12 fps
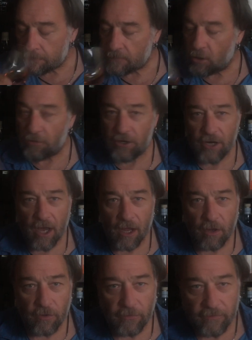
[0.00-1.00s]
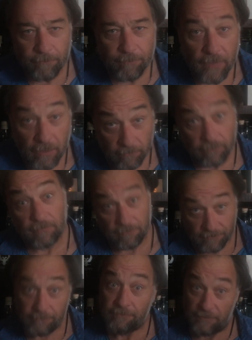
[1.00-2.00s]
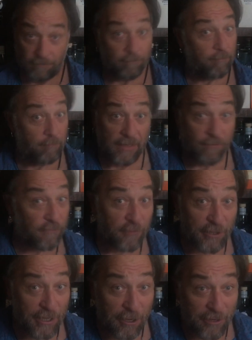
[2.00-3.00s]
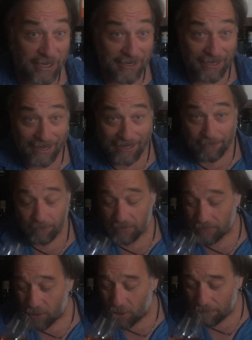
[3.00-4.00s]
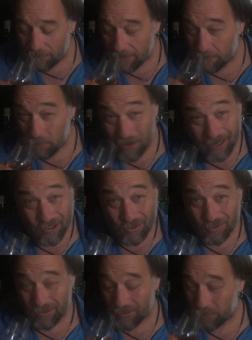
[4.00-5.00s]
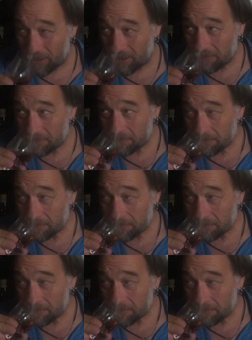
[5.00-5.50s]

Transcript: On the nose, big fruity oak hit again. There's coffee and brown sugar as well.